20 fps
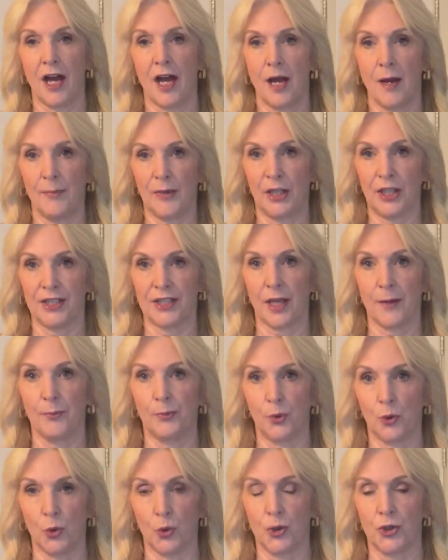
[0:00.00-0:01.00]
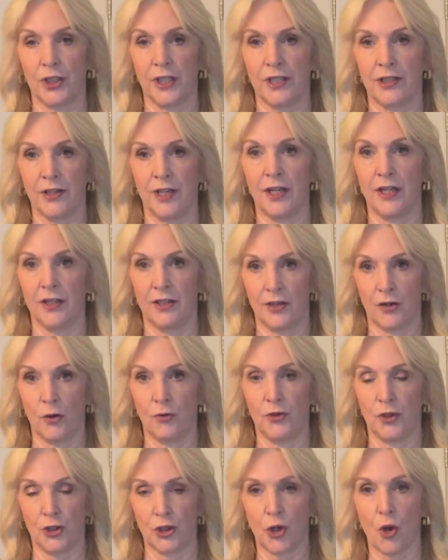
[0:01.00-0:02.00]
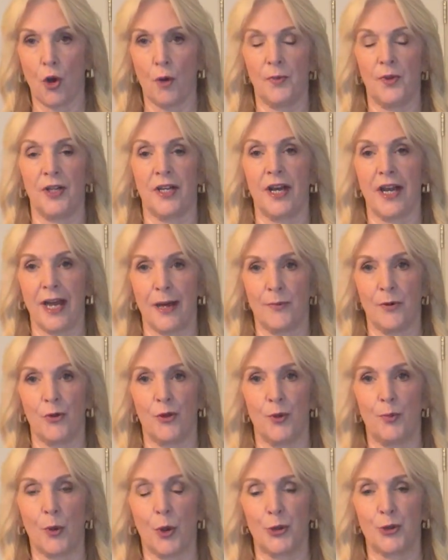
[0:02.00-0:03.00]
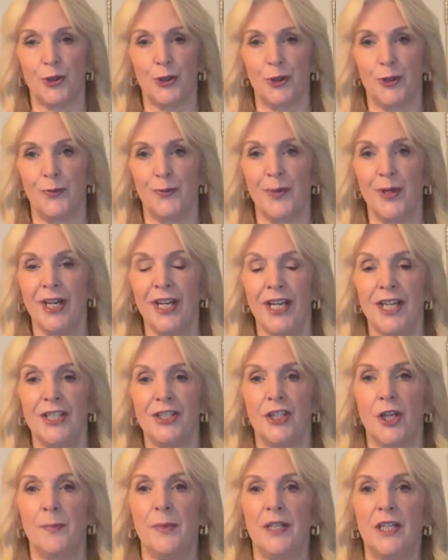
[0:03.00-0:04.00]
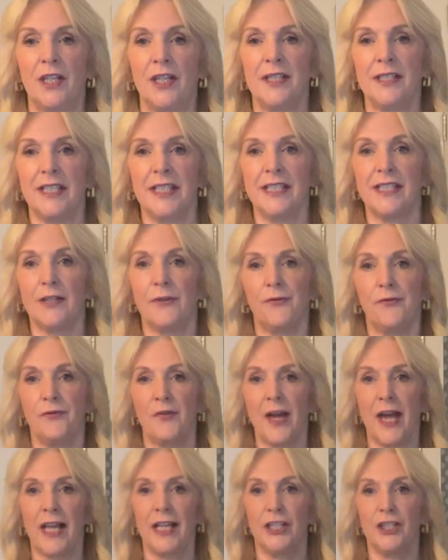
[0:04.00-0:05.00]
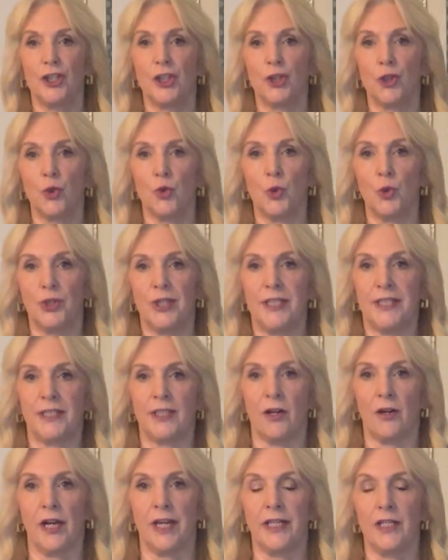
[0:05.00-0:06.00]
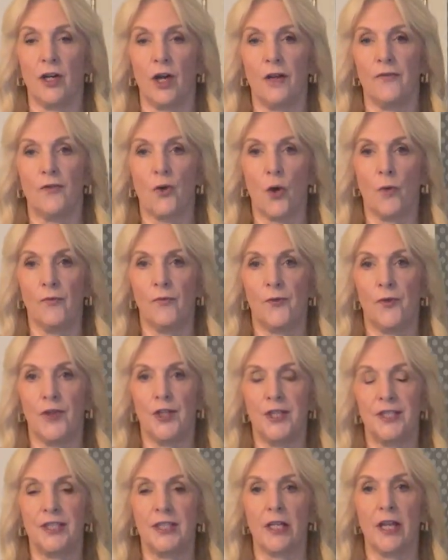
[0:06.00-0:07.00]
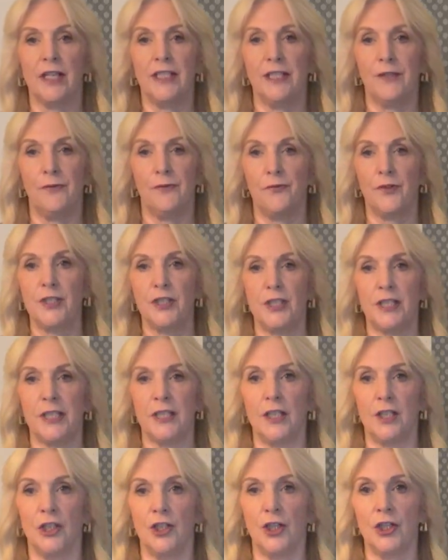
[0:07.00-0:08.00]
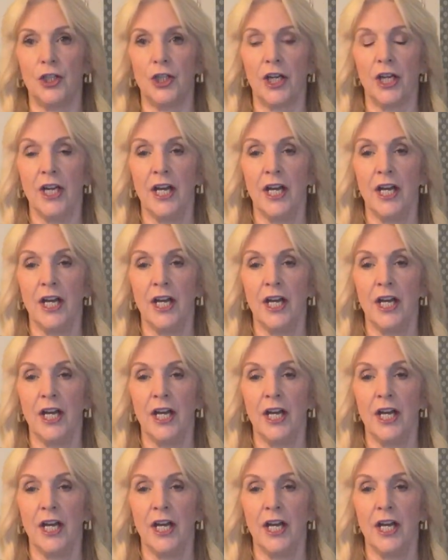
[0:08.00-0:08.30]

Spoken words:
because I'm broader on the top than I am on the bottom. So because it's a fairly short design, I've gone for the slightly fitted look